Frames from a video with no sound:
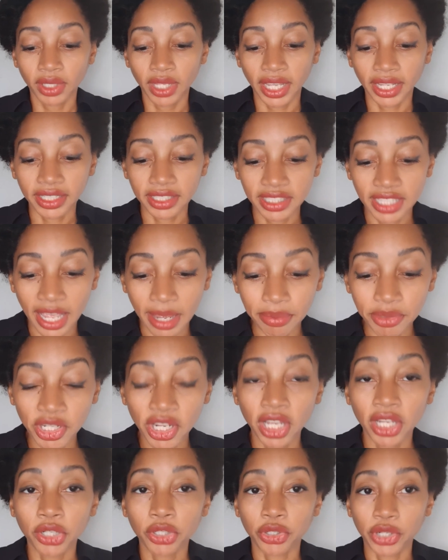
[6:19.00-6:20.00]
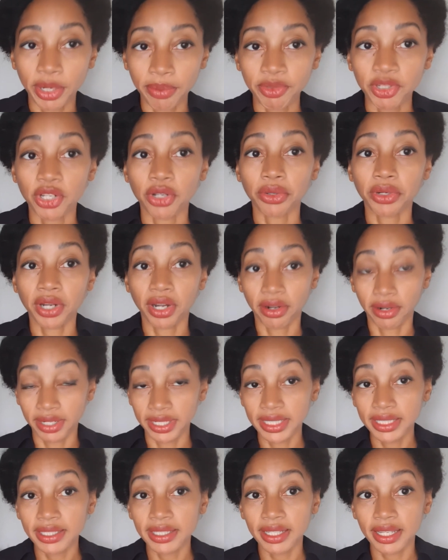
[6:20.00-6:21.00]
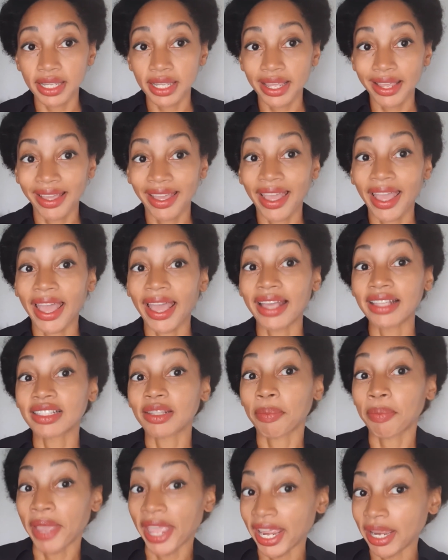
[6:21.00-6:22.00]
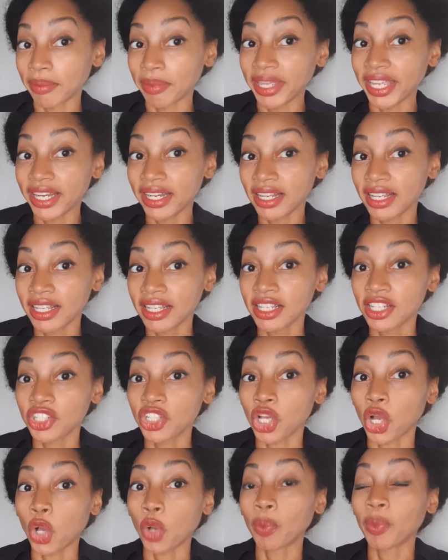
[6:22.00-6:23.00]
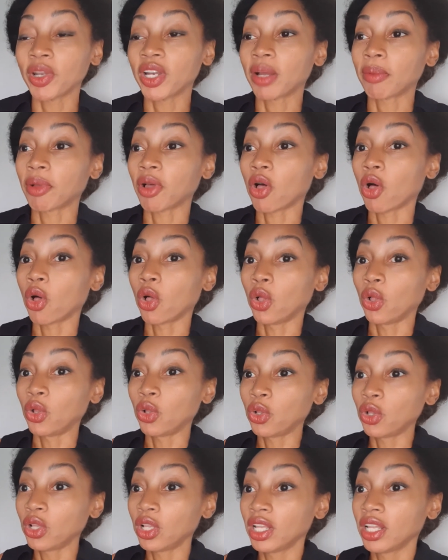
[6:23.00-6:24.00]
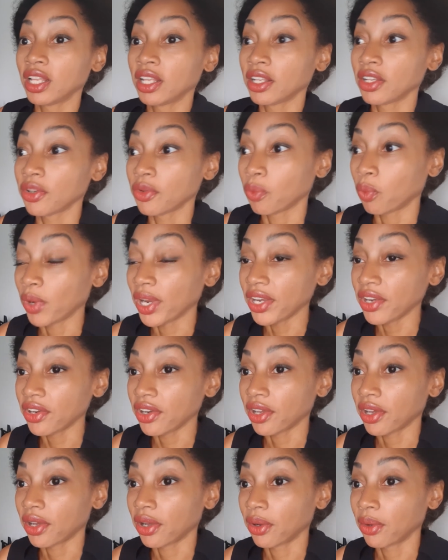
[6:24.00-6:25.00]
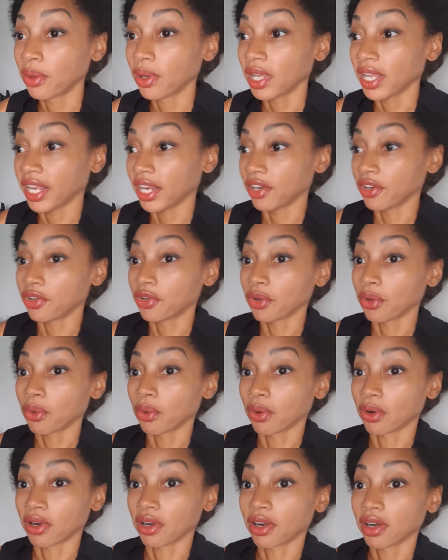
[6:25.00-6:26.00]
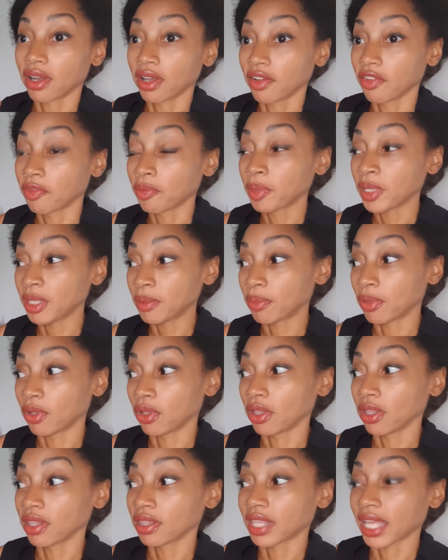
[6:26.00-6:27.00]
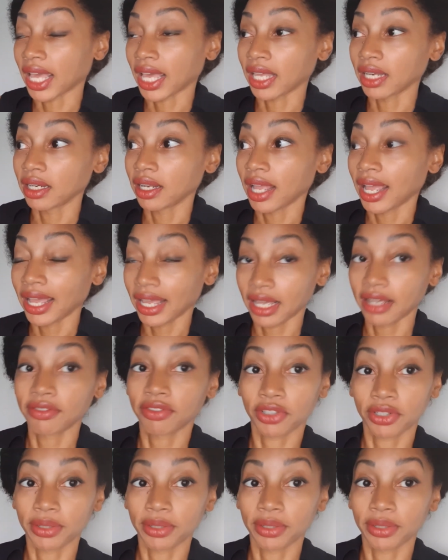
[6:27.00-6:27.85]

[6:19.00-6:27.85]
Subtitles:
Accept cryptocurrency as a payment to open up a whole window and door of people that have